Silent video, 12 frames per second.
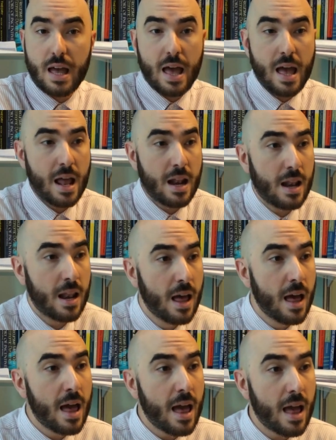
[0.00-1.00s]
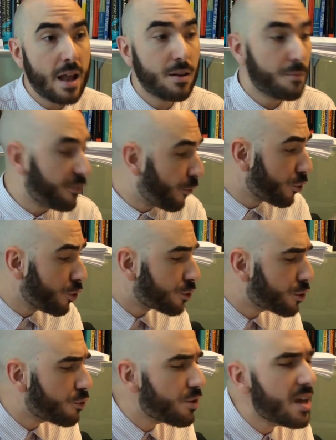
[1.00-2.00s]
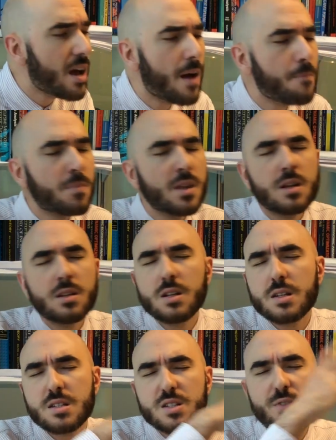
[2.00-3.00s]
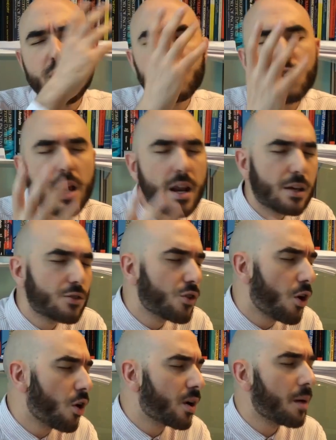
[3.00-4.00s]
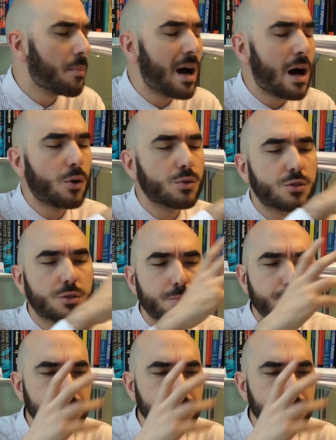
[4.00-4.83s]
And for North Korea, there is this very generic talk about